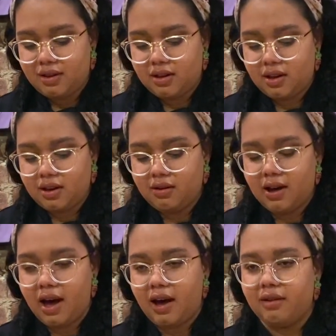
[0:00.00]
And you
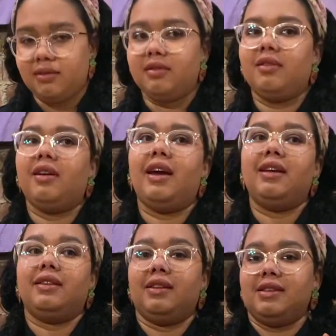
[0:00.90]
have a
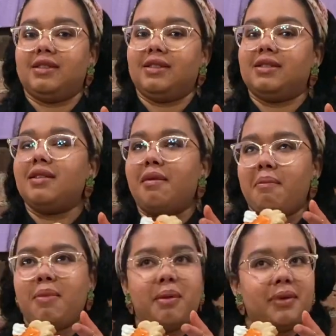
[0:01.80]
delicious
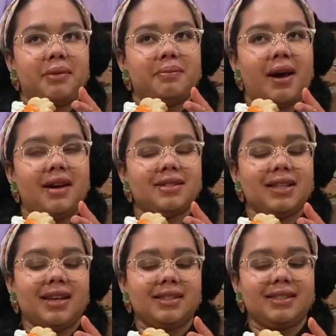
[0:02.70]
pumpkin pie
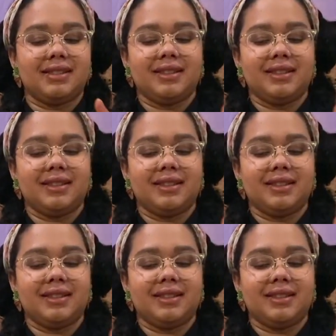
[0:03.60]
slice.